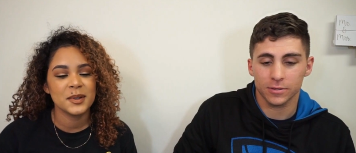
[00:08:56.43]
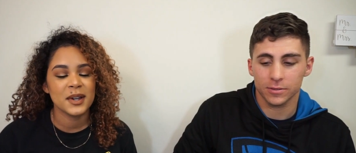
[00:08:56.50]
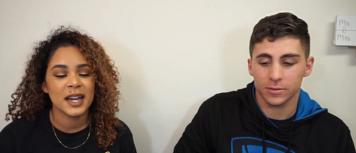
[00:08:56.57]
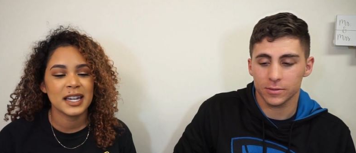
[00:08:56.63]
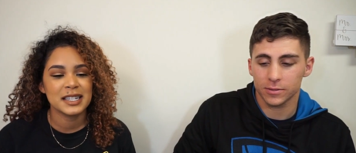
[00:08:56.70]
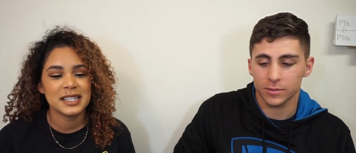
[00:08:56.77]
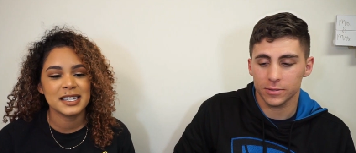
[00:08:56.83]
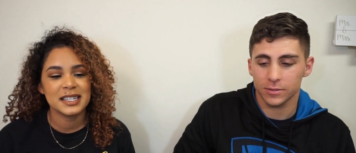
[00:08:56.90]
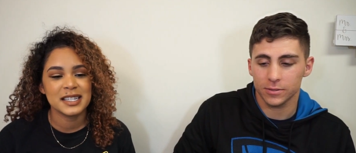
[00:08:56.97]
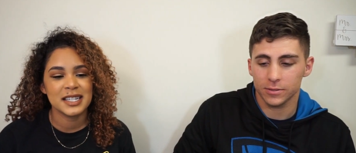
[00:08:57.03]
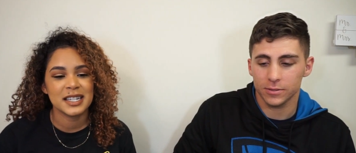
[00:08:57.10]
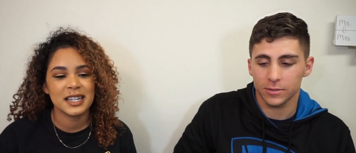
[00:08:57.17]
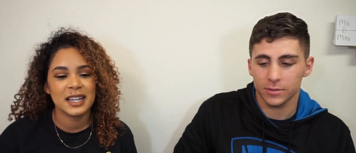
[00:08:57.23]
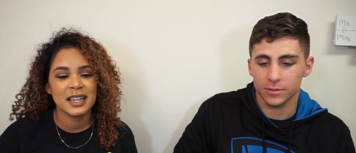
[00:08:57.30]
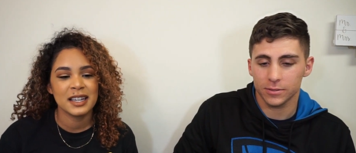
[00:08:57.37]
Speaker 1: I T
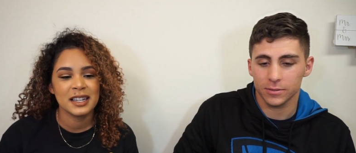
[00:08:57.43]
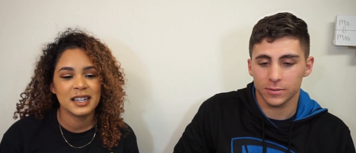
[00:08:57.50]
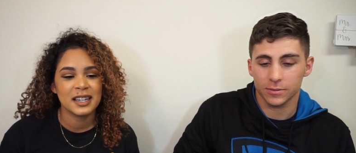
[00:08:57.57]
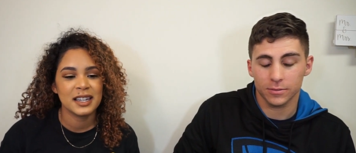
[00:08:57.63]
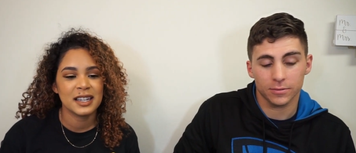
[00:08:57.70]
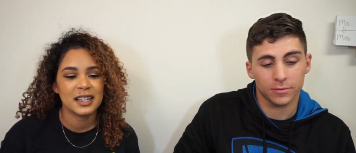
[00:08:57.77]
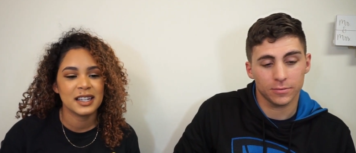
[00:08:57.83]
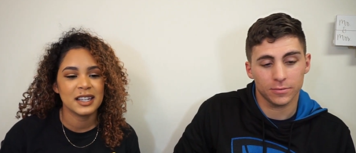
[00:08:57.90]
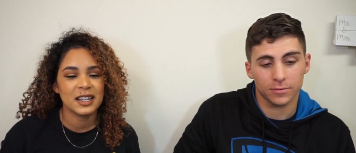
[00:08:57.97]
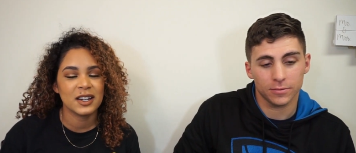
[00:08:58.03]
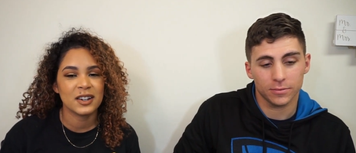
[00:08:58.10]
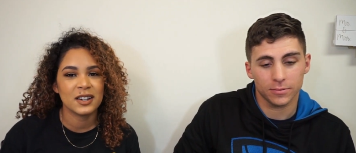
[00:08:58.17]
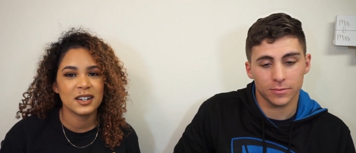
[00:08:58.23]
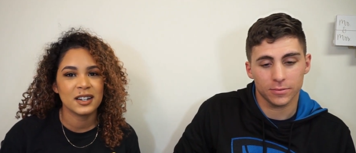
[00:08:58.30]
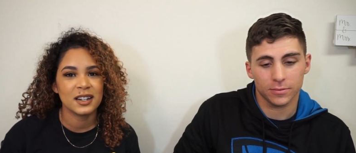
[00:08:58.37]
T E
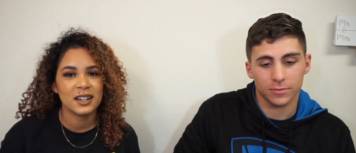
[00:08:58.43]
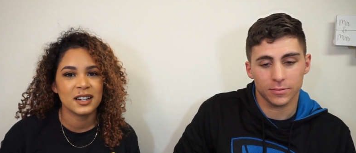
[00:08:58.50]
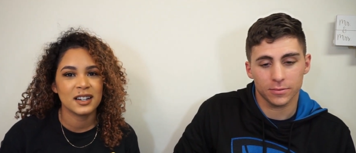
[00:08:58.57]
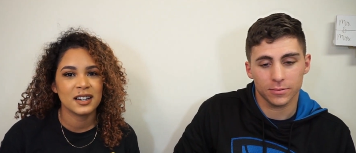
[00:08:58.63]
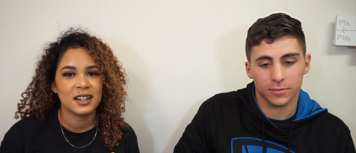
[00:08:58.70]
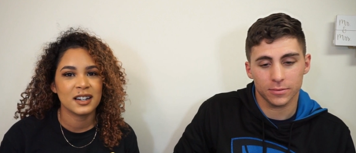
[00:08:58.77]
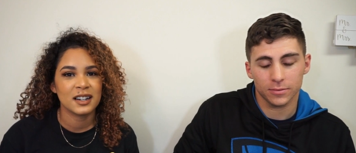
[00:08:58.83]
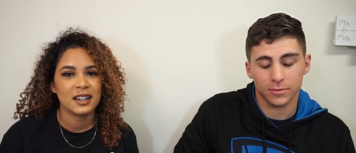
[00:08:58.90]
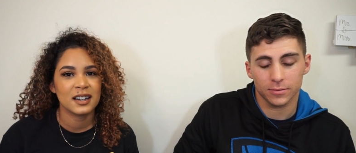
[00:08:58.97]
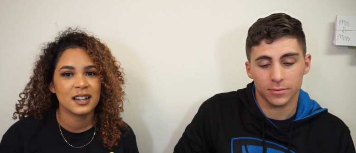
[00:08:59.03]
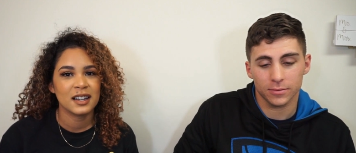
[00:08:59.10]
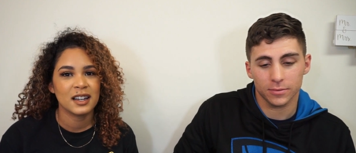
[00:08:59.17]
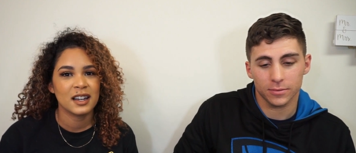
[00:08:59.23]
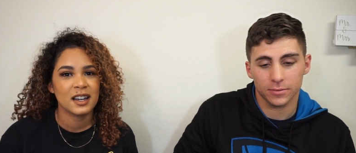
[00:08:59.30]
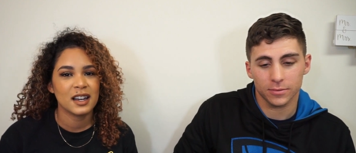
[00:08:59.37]
R
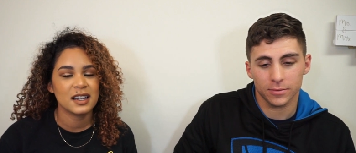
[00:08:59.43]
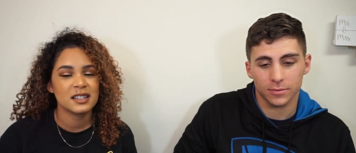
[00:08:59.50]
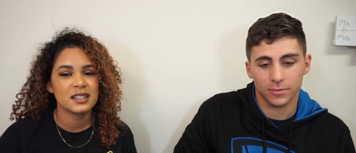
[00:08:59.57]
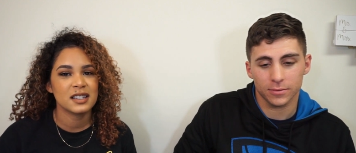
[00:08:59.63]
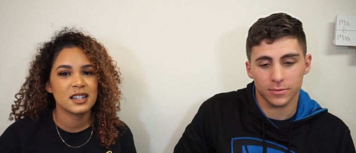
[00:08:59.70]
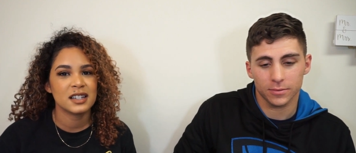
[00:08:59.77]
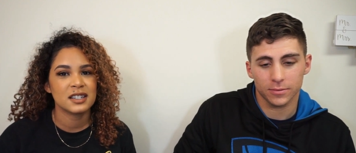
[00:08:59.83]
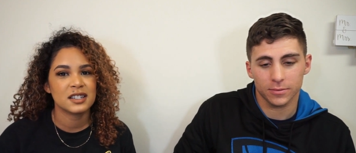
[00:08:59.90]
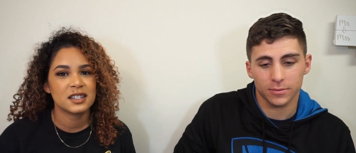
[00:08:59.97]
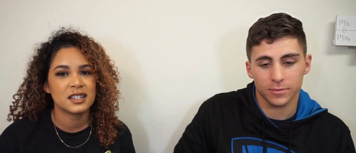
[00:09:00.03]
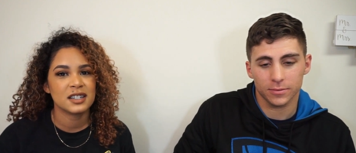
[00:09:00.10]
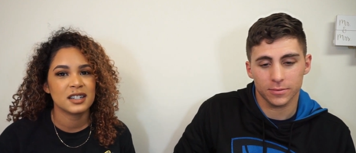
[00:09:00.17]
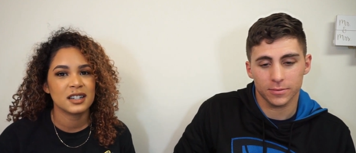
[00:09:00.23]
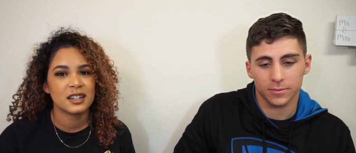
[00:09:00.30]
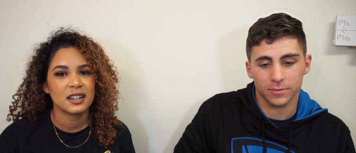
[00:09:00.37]
S H
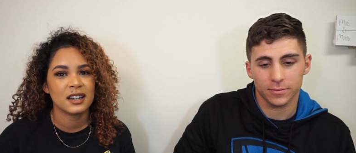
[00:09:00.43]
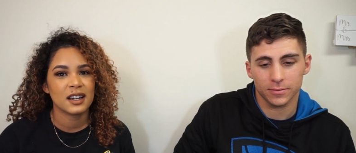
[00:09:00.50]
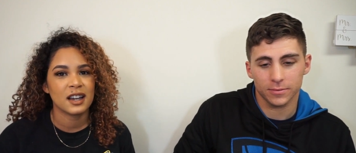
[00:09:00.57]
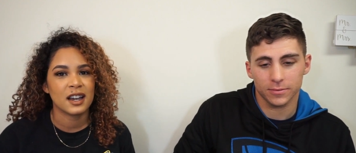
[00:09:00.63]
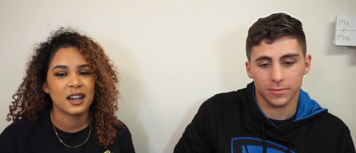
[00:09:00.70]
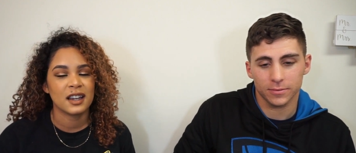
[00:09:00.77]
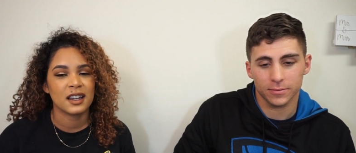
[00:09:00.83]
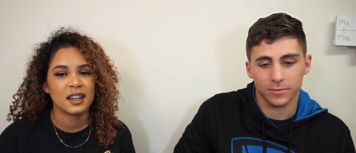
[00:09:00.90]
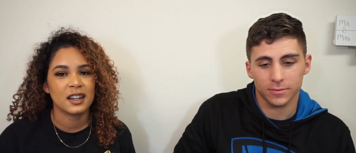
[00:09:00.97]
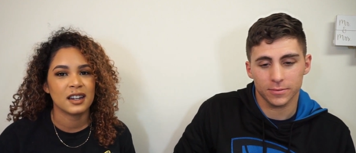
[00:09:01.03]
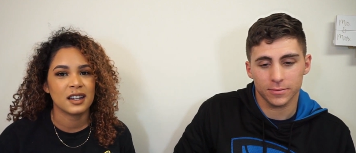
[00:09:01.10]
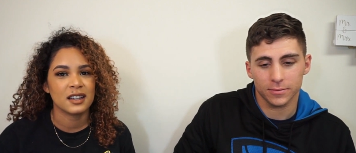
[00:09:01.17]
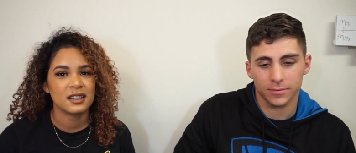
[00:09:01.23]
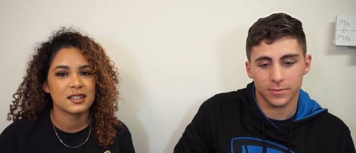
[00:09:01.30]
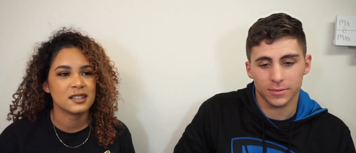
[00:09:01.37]
I N
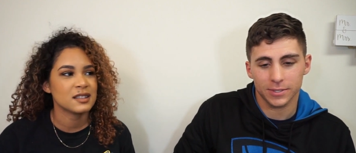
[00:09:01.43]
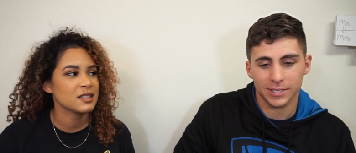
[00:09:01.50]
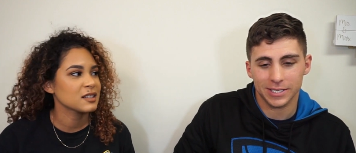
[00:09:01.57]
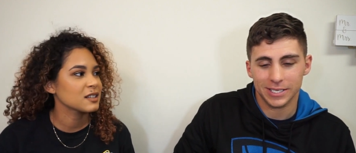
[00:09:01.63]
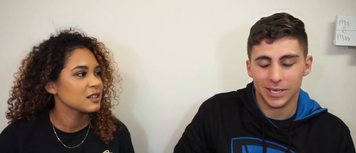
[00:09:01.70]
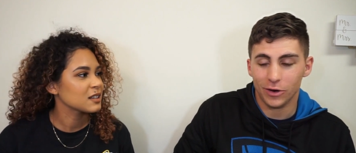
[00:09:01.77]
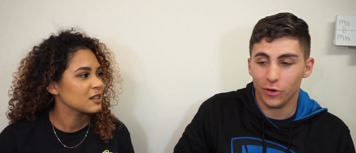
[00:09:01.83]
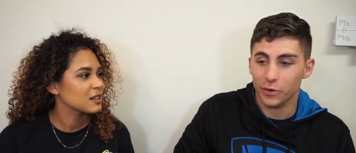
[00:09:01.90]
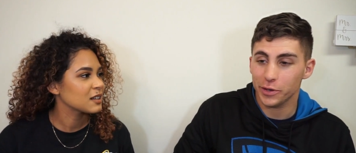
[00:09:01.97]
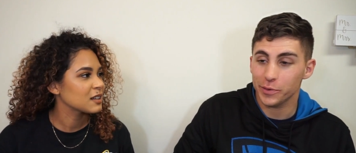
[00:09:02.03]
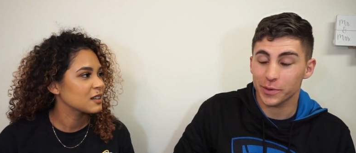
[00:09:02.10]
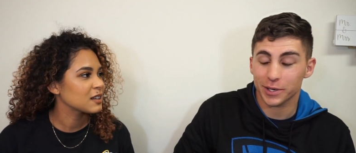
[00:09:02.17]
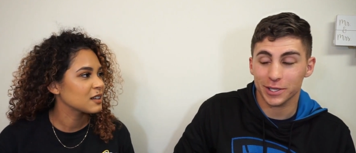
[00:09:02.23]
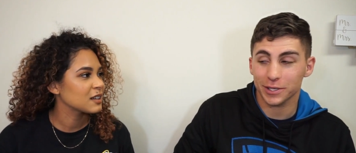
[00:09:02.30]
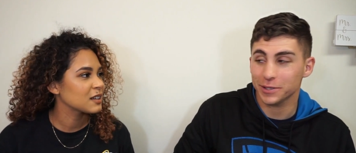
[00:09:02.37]
S.
Speaker 2: Oh, you were
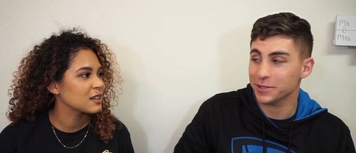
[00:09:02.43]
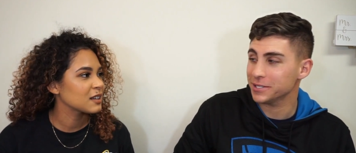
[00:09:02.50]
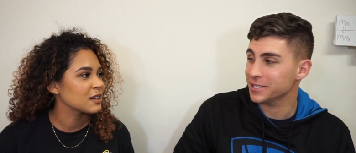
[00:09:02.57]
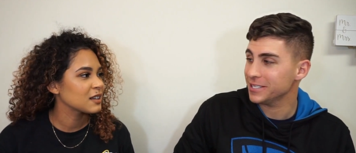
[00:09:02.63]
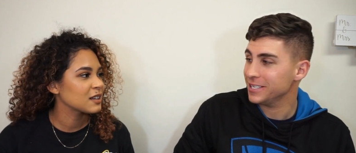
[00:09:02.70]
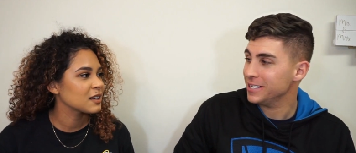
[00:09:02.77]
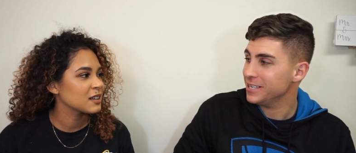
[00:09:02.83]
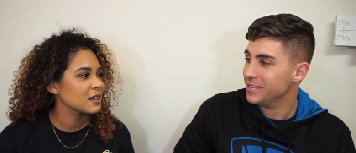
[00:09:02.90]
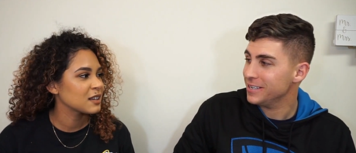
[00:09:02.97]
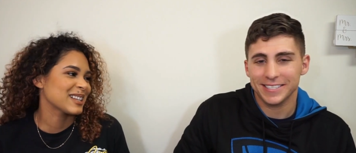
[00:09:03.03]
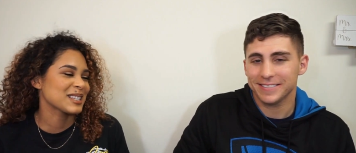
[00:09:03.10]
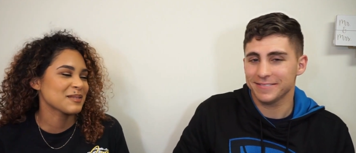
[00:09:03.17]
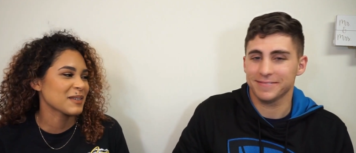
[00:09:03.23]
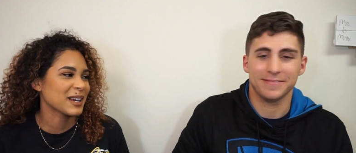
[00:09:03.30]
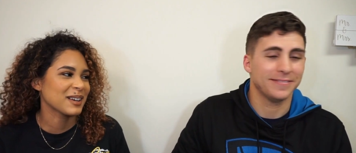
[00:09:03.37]
close.
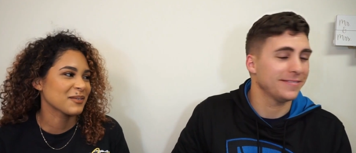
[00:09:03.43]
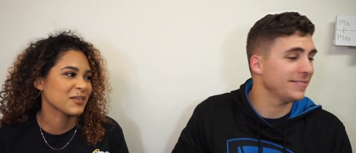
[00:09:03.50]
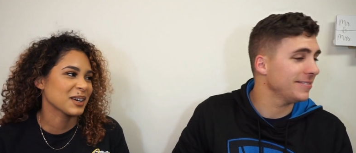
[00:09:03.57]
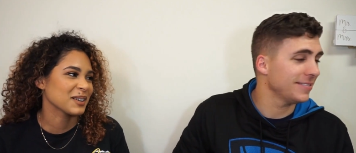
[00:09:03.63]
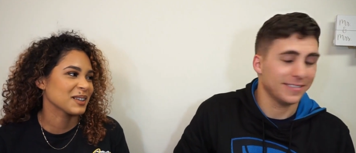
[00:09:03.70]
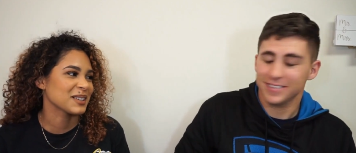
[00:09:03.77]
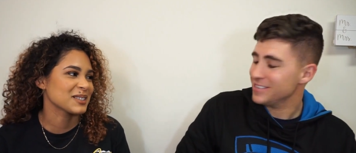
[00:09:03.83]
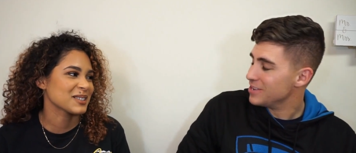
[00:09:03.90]
Speaker 1: That's why I finalized